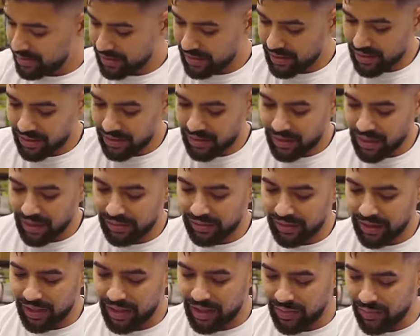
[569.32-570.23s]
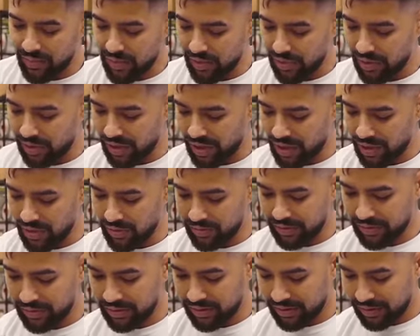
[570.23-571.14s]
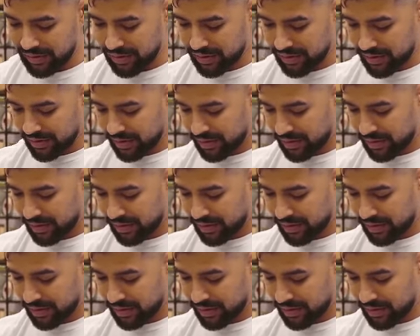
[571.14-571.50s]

Get our acai bowl close.